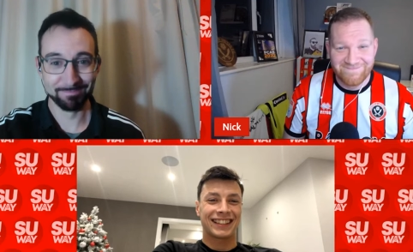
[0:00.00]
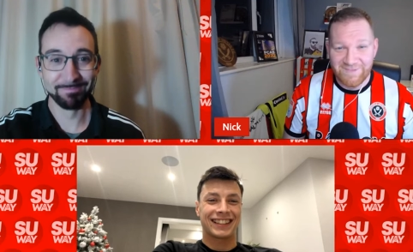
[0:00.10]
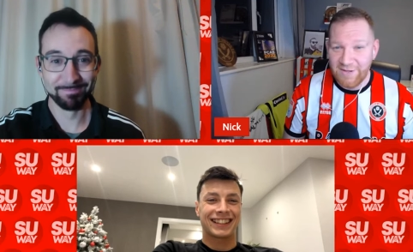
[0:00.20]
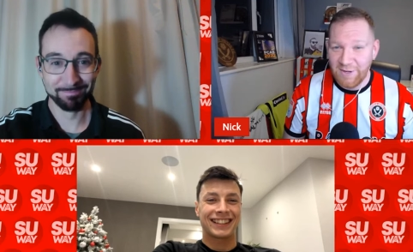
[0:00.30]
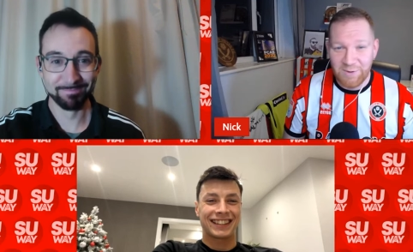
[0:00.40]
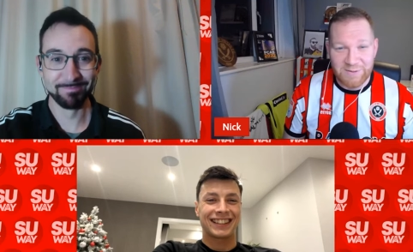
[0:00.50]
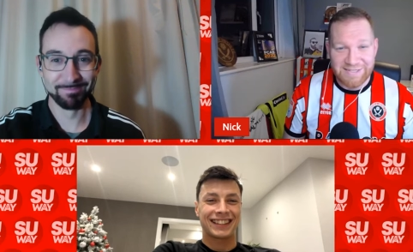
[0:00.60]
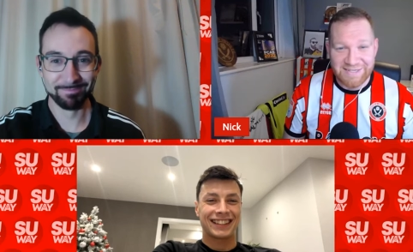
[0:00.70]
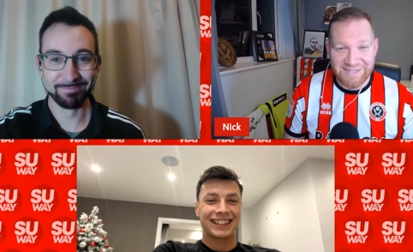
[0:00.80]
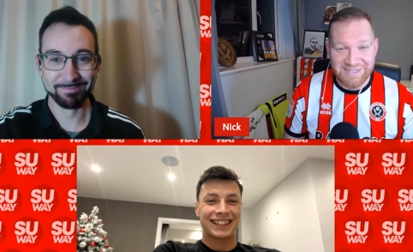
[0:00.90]
Speaker 1: it always
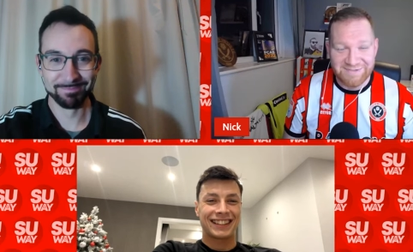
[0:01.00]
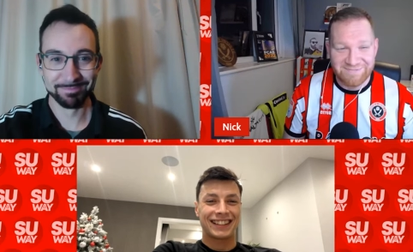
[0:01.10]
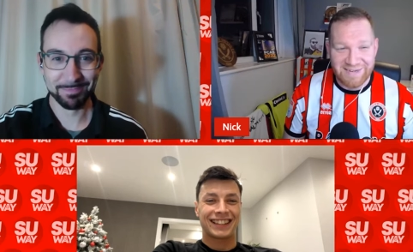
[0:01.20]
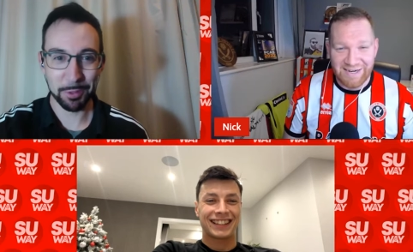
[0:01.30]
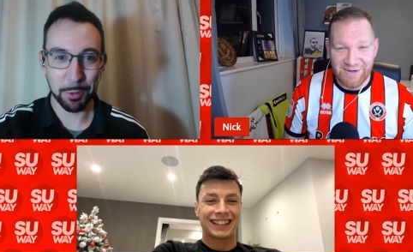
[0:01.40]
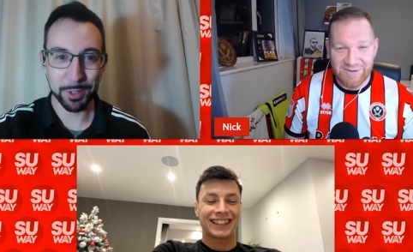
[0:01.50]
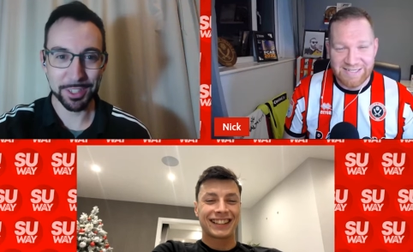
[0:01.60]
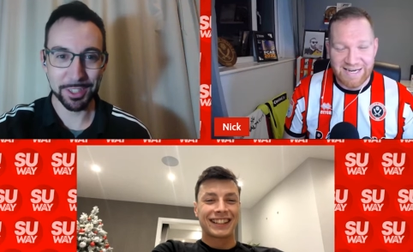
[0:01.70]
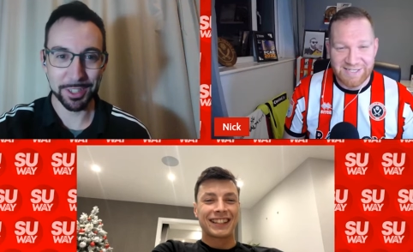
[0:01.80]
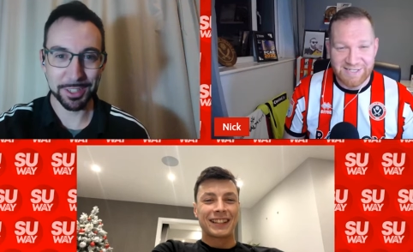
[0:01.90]
does. It, it always,
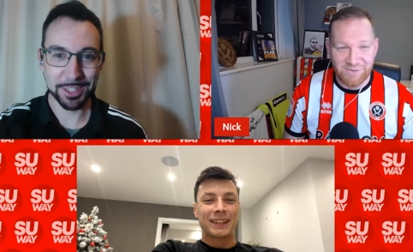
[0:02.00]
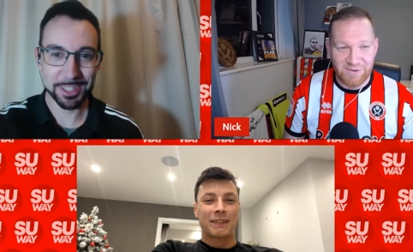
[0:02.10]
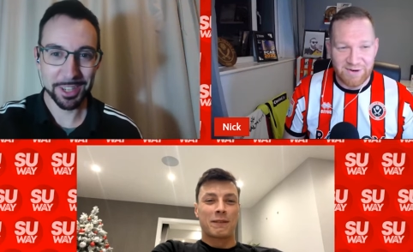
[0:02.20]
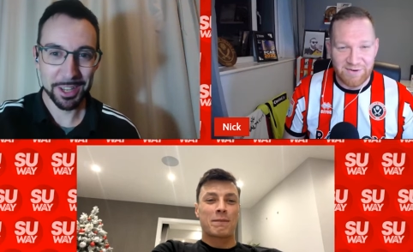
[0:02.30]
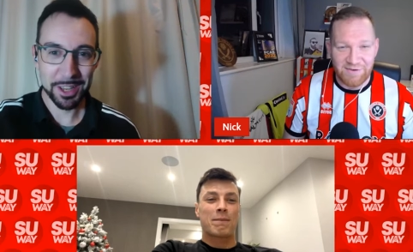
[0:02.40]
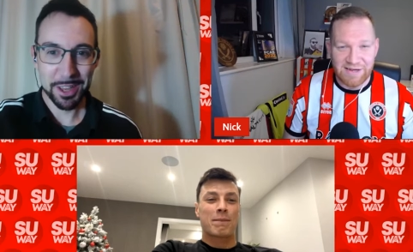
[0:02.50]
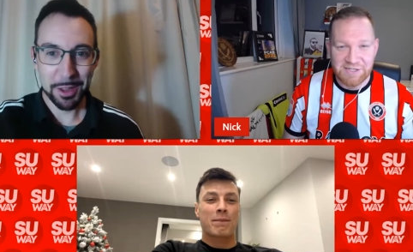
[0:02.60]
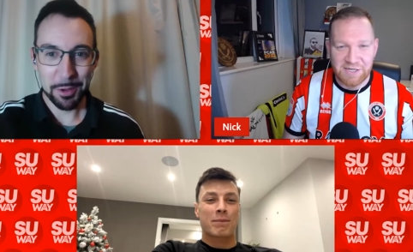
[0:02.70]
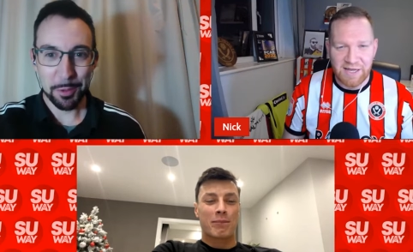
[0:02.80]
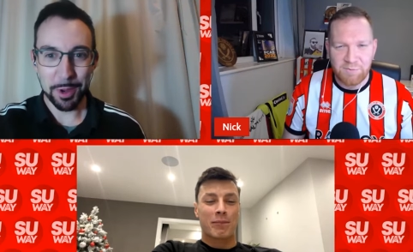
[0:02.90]
does. With
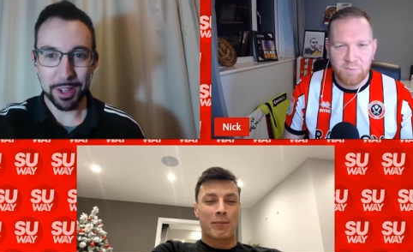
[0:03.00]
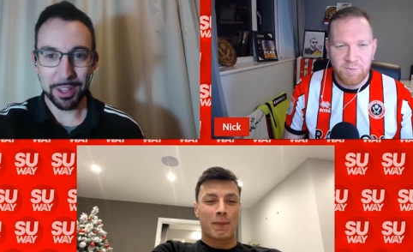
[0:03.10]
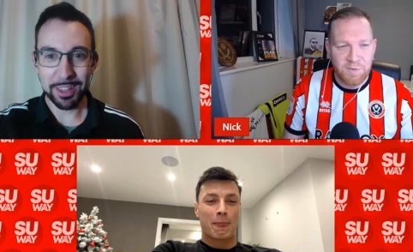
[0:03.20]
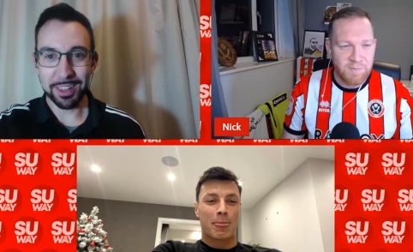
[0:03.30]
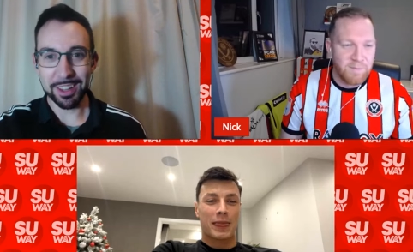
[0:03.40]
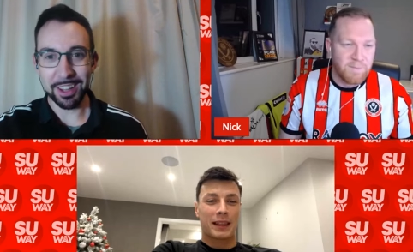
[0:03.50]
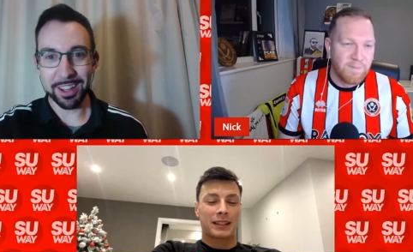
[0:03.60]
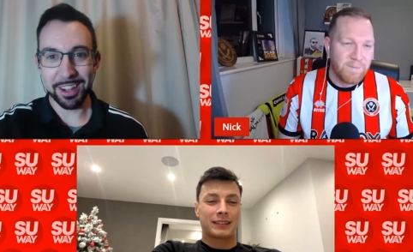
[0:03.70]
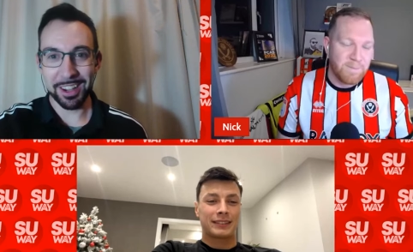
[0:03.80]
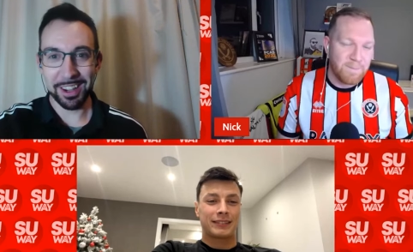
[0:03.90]
Speaker 2: eventually. Well,
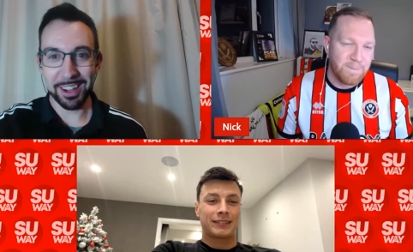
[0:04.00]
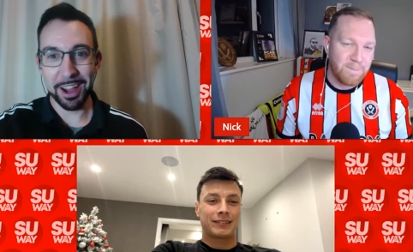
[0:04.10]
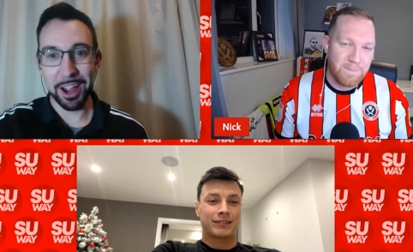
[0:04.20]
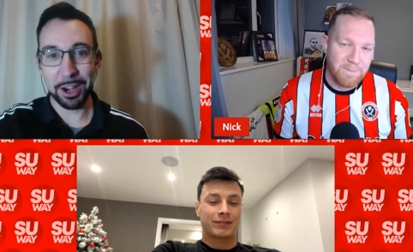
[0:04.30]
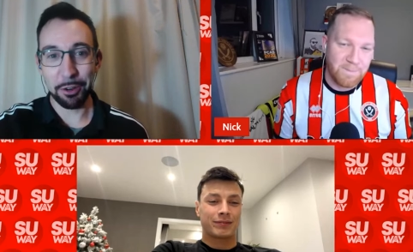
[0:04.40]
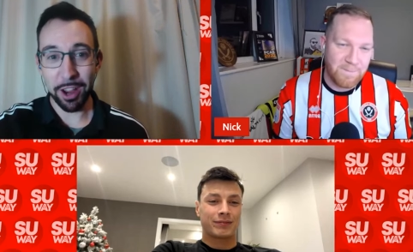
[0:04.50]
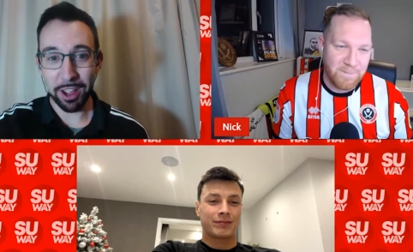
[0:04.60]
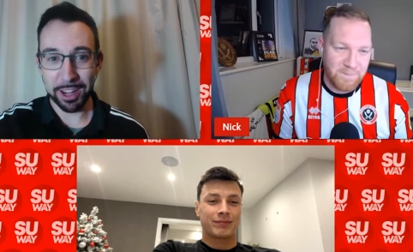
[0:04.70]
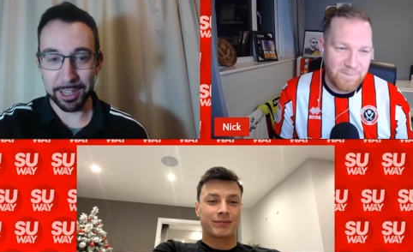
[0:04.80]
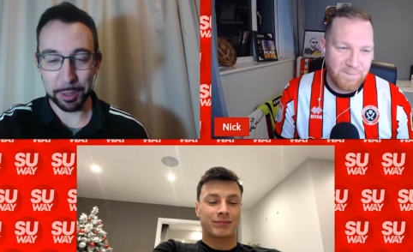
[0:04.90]
a great
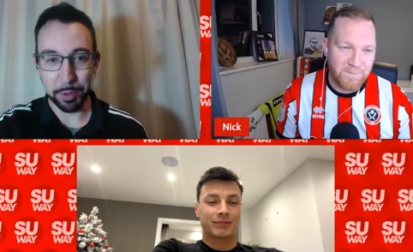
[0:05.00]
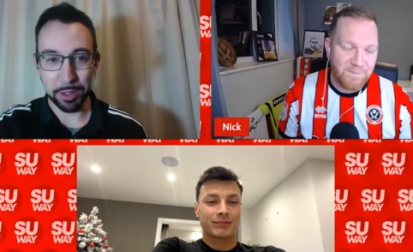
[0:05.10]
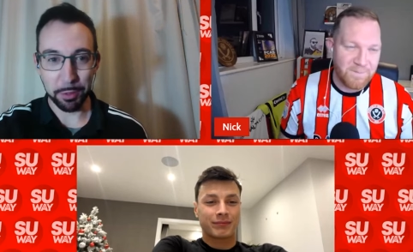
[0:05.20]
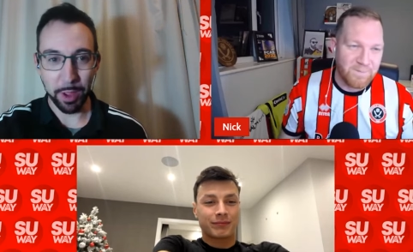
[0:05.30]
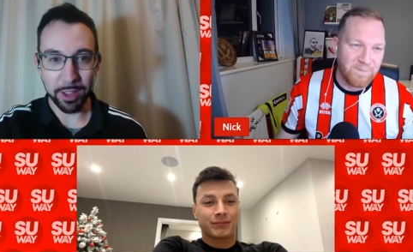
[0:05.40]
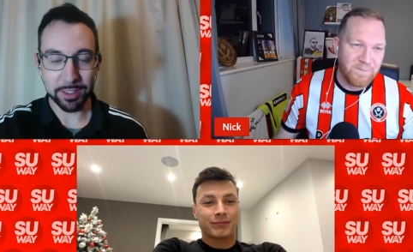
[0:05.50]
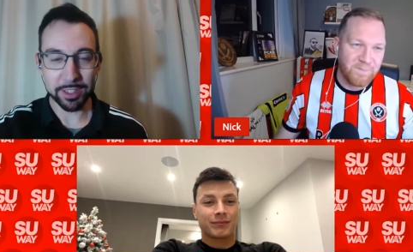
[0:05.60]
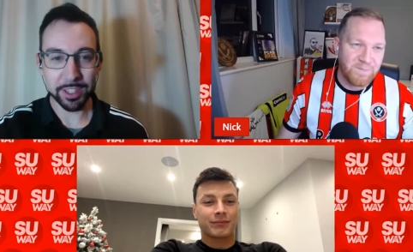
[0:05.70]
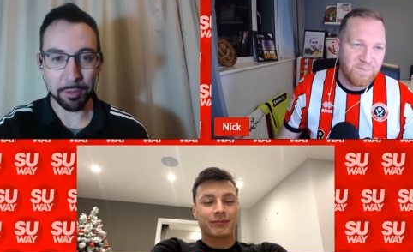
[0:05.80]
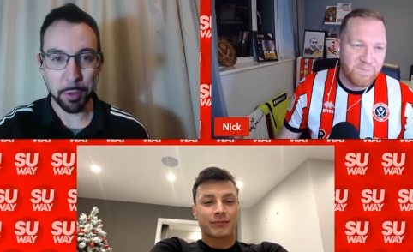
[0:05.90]
idol, by the way.
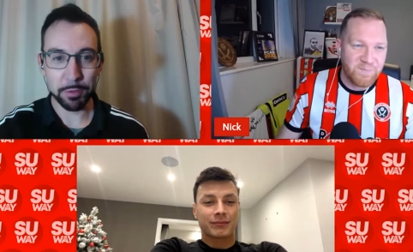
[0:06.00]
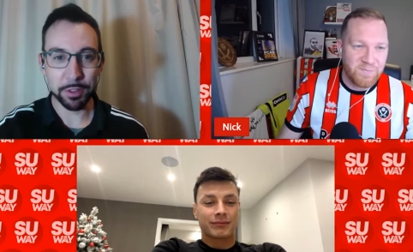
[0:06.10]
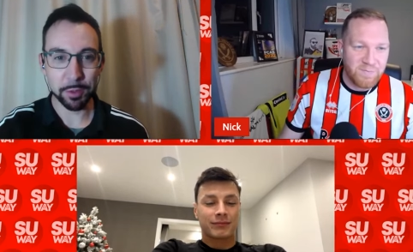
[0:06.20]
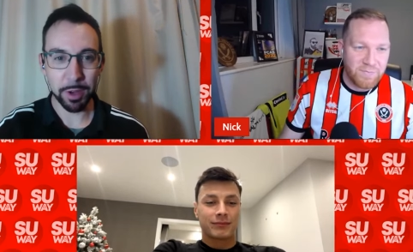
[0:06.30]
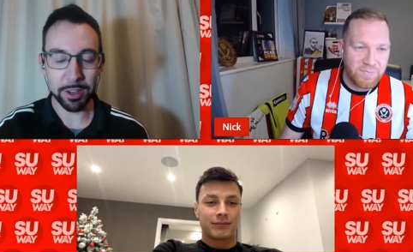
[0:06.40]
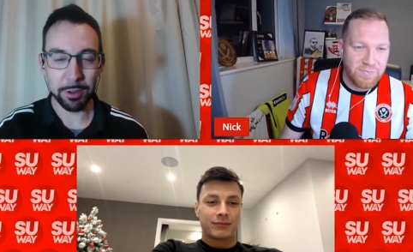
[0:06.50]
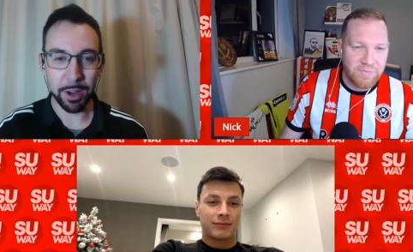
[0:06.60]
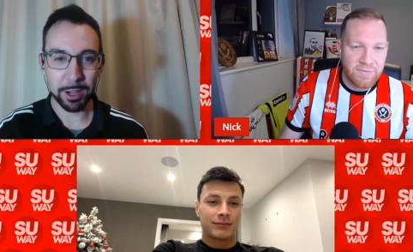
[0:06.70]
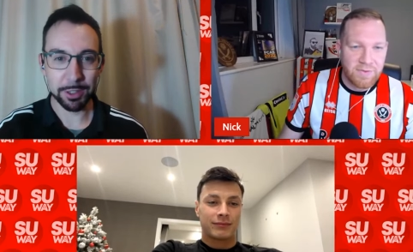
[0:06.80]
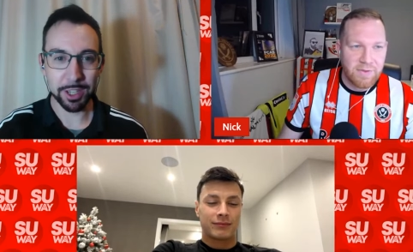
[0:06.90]
Since I've moved into my new
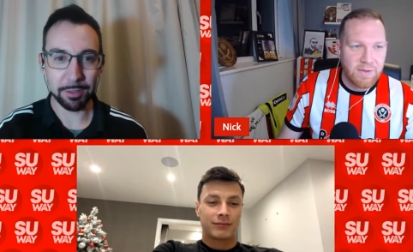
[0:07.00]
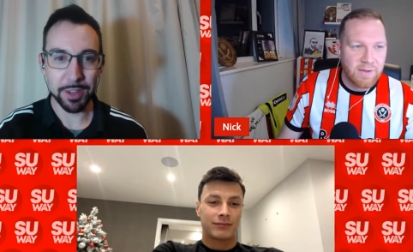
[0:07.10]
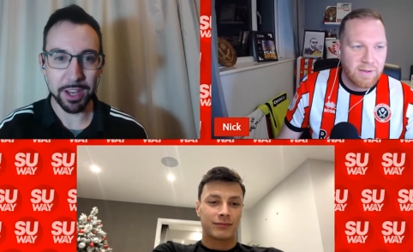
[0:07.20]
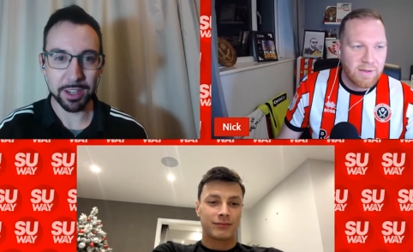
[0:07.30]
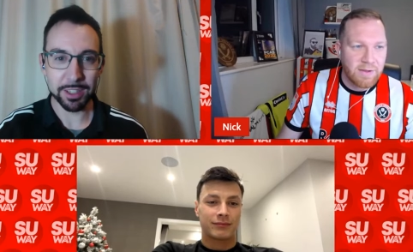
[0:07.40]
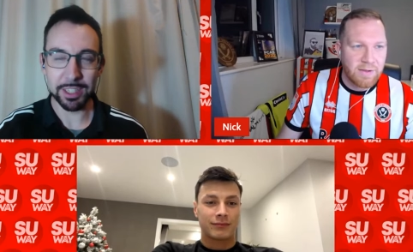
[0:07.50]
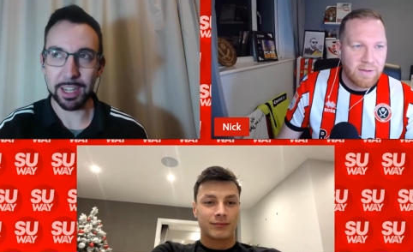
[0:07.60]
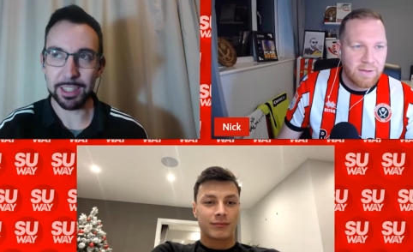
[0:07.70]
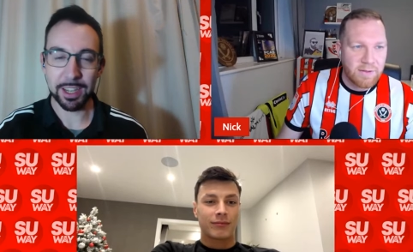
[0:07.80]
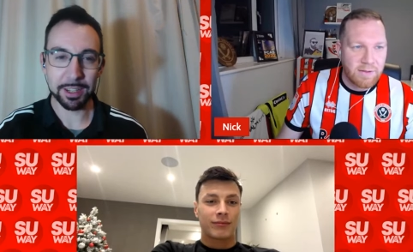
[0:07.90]
house, I've needed a
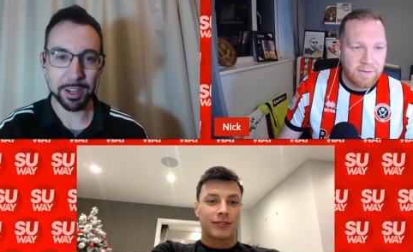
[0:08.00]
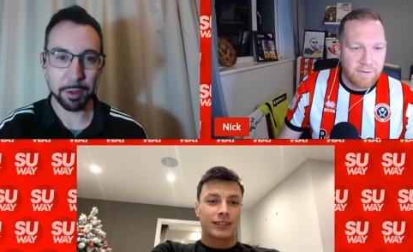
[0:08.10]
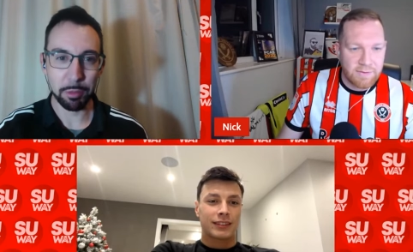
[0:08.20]
Zlatan